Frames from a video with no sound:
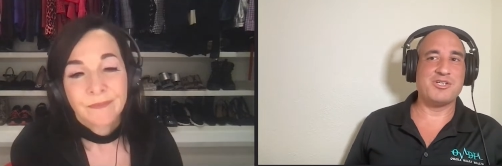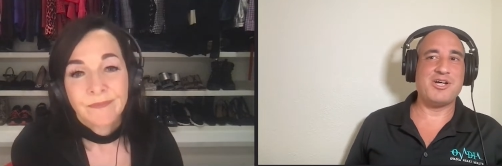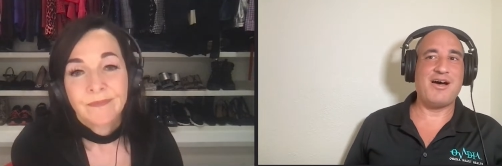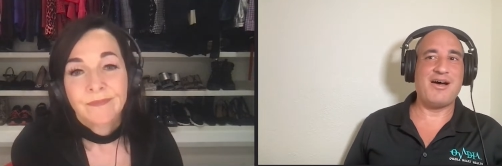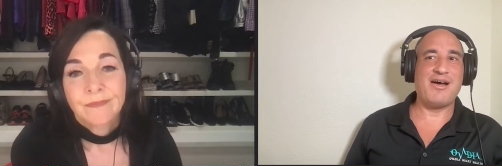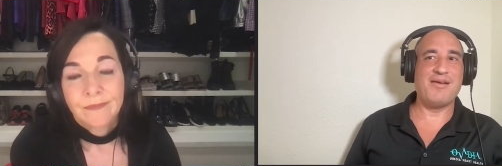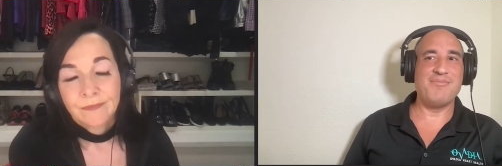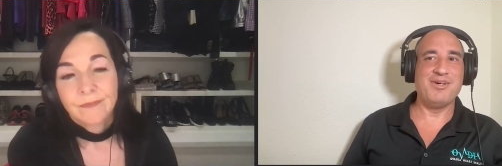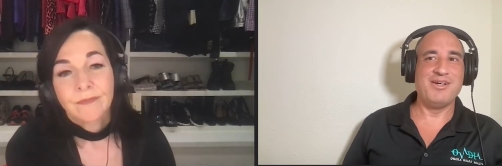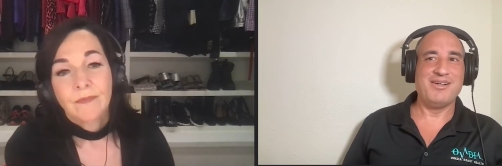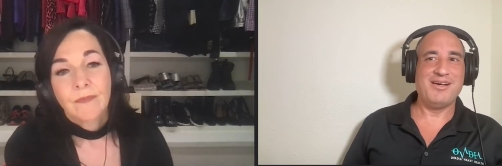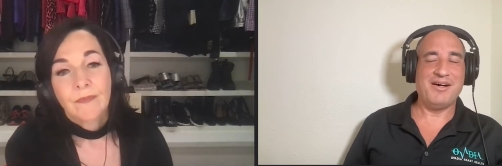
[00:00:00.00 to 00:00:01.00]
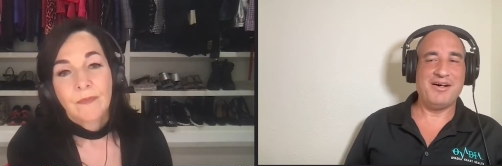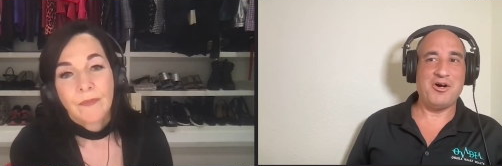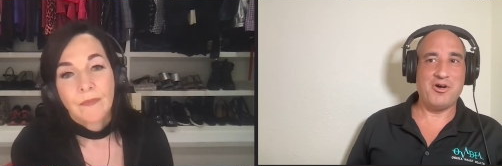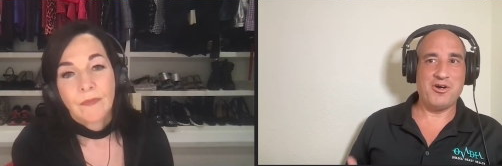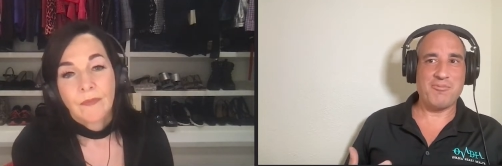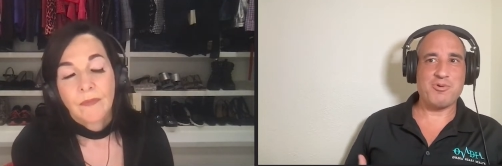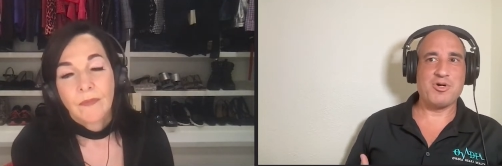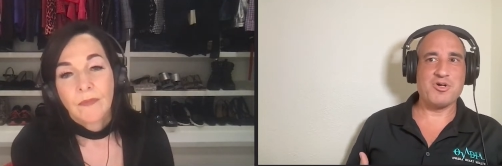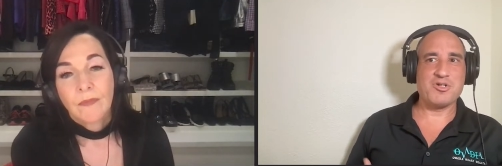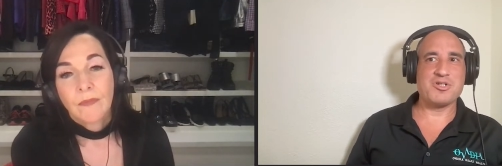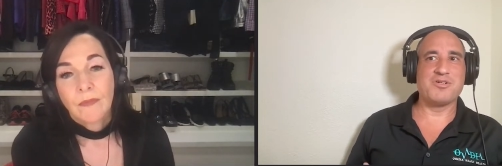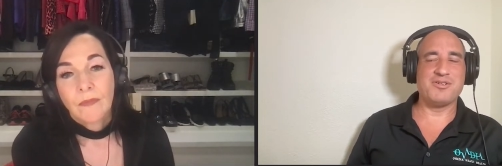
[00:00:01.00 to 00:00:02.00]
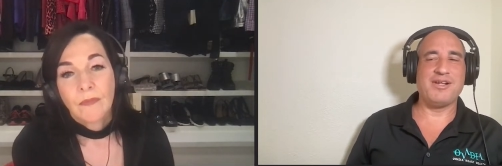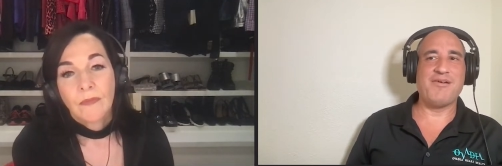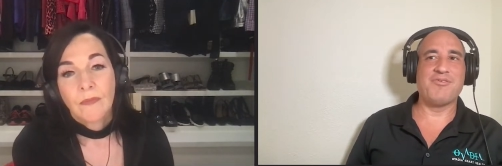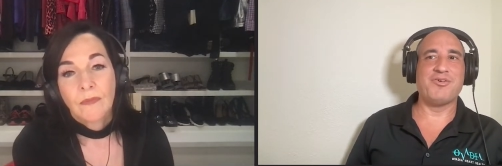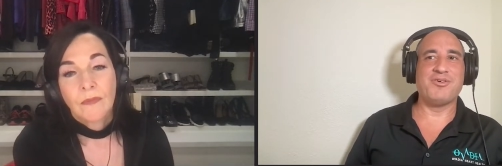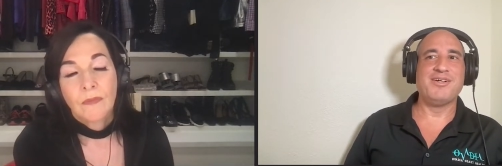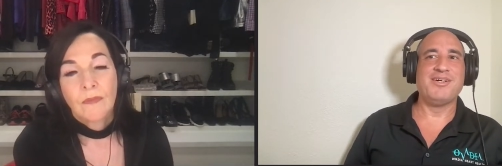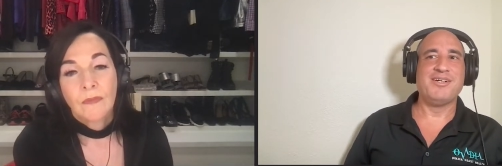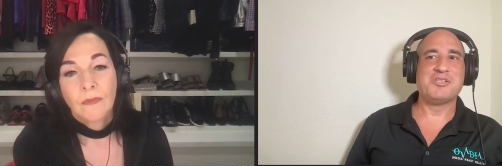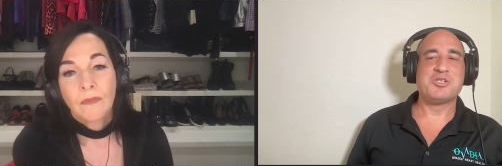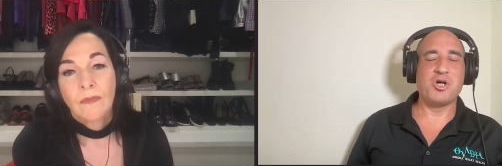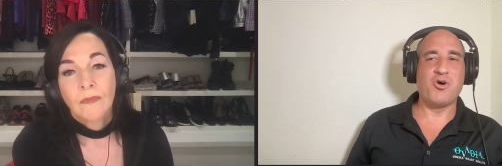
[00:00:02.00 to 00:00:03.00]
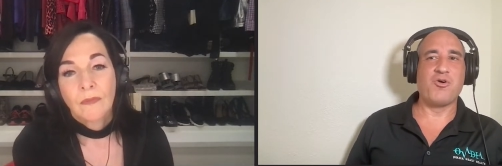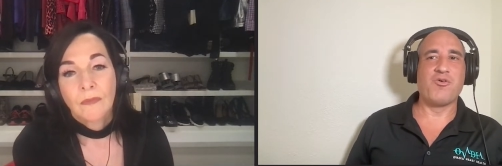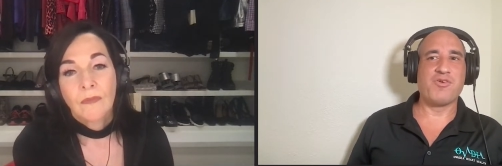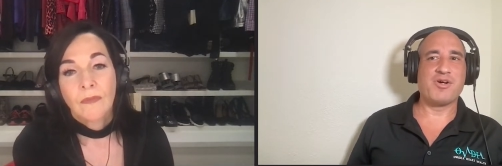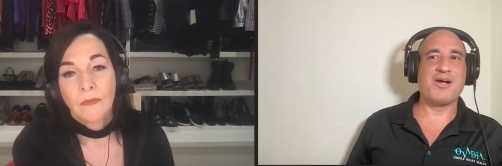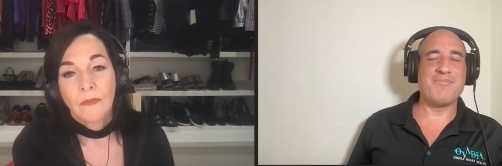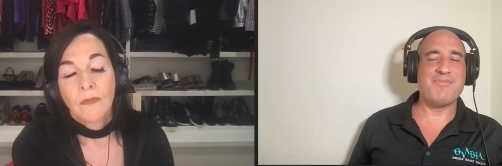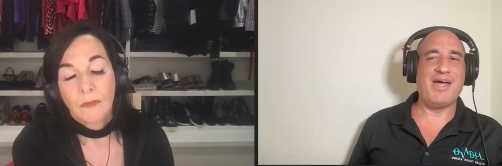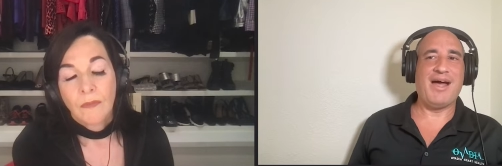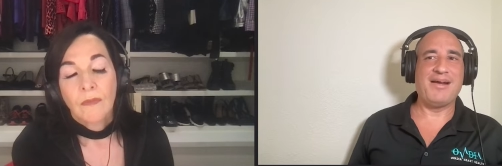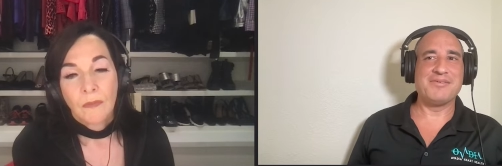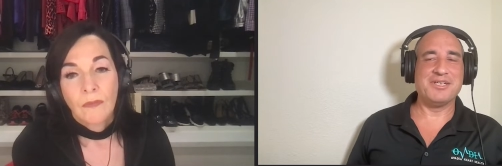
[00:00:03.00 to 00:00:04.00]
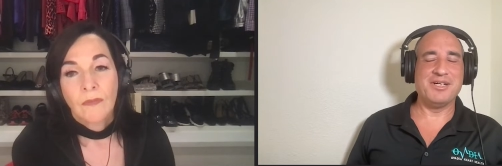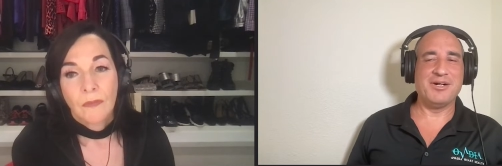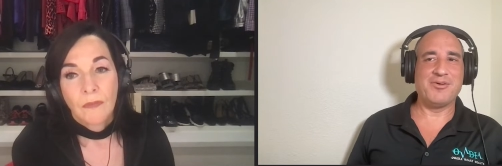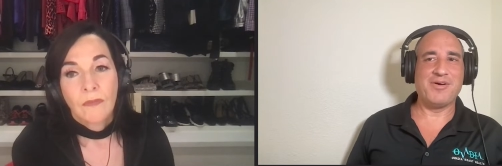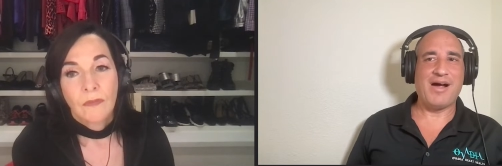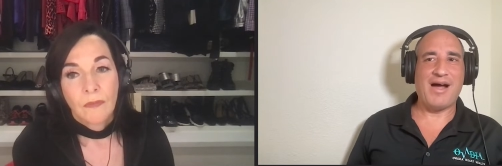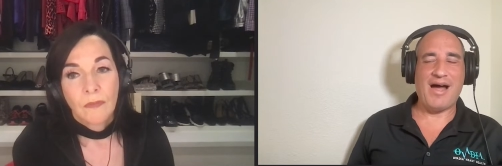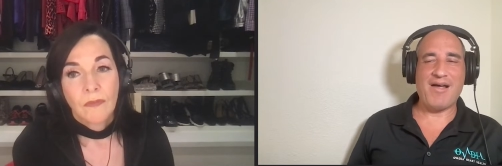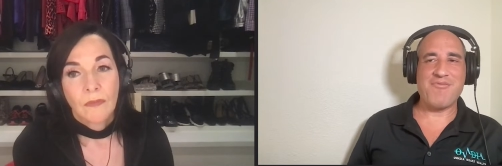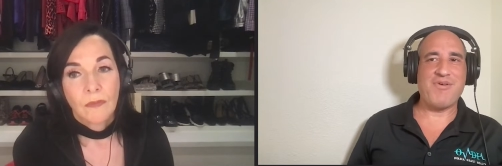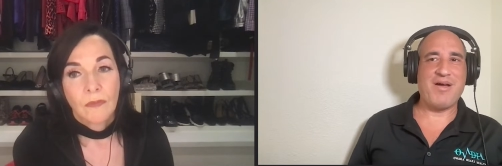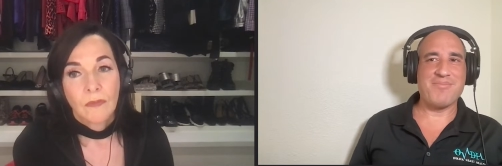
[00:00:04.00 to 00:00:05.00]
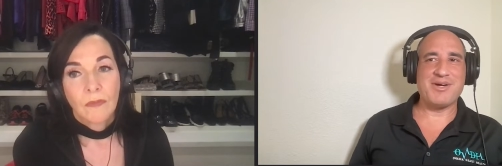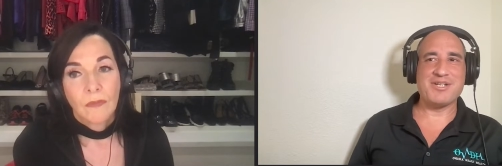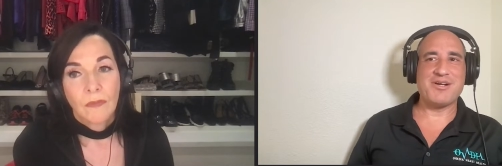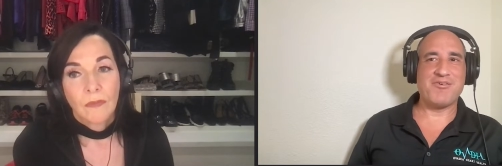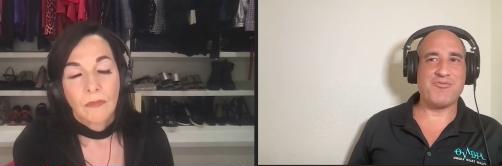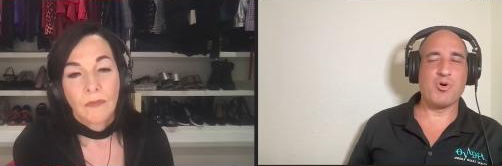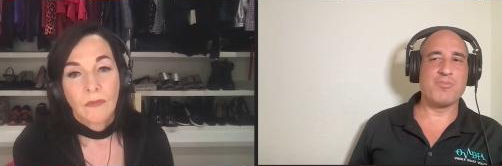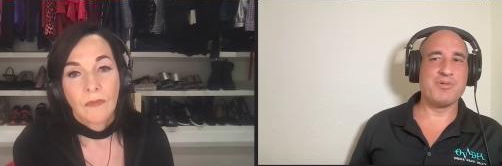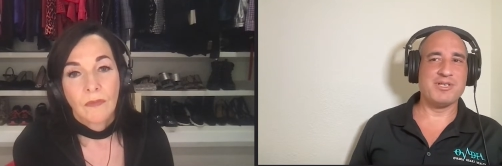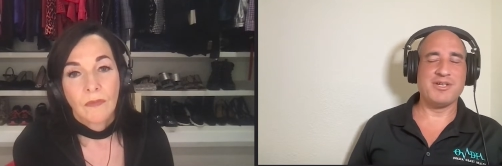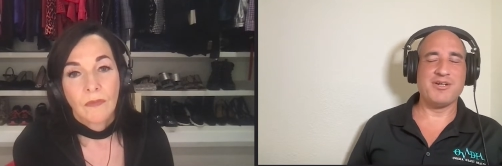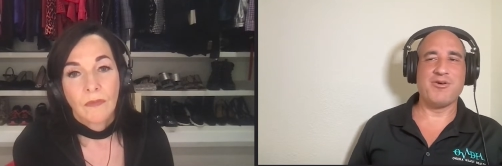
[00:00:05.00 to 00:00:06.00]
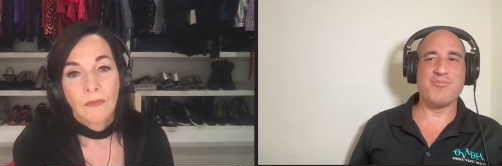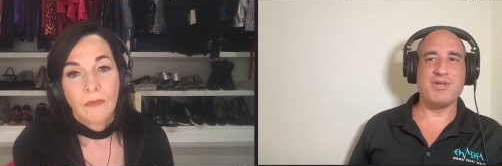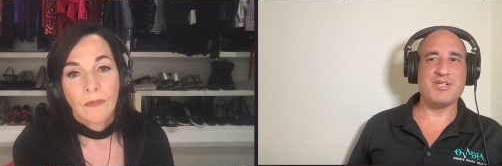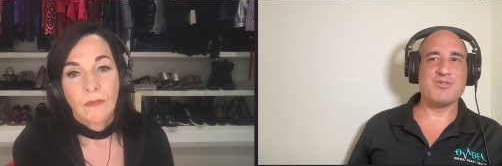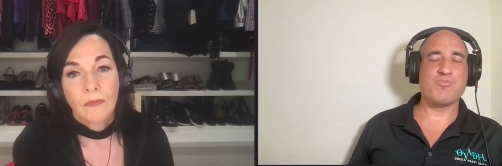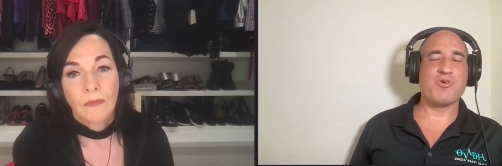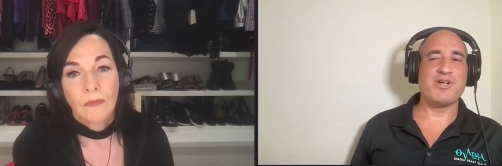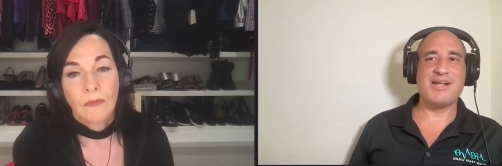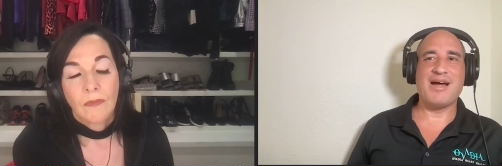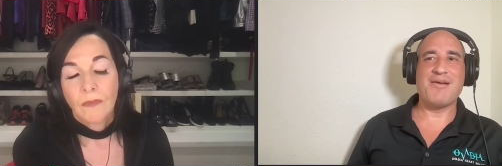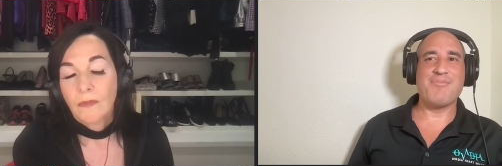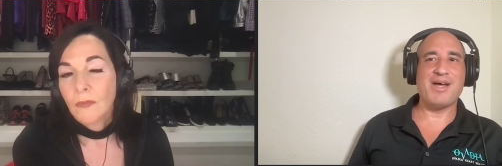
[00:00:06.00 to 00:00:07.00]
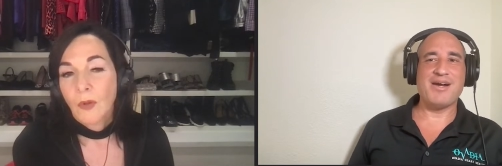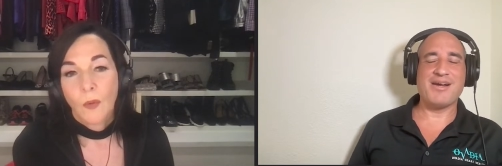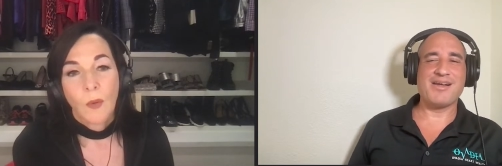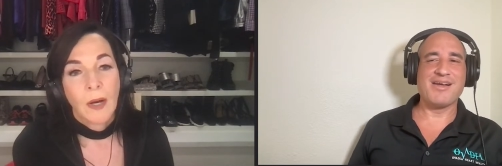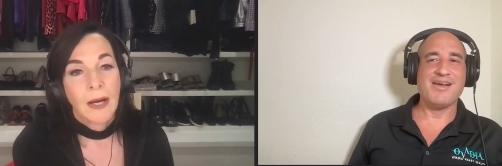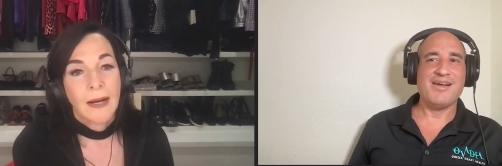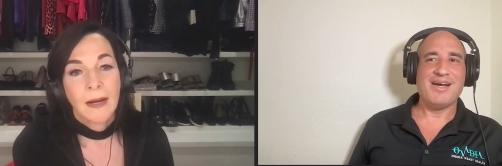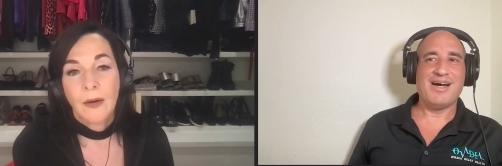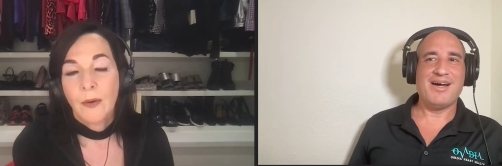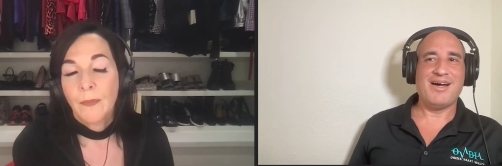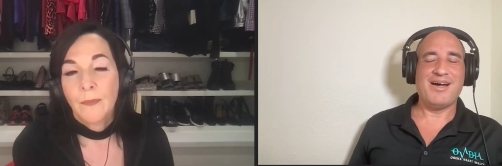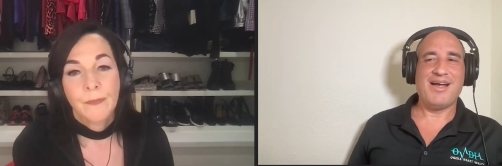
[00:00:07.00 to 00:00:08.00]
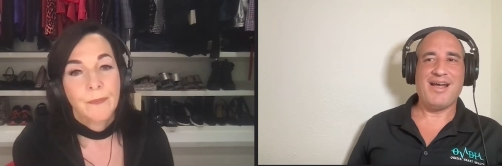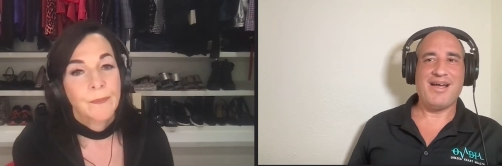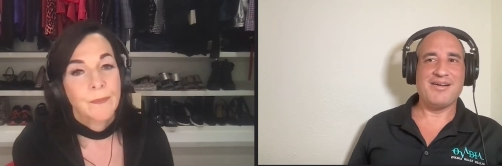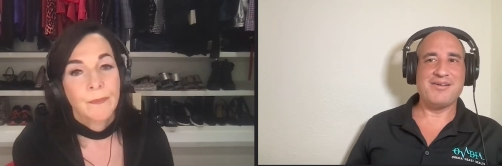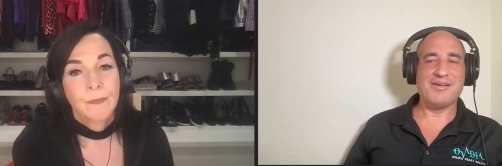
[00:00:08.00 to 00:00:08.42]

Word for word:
Speaker 1: time uh, on a personal level to overcome that. You know, I found myself morbidly obese, pre diabetic, wow. uh, and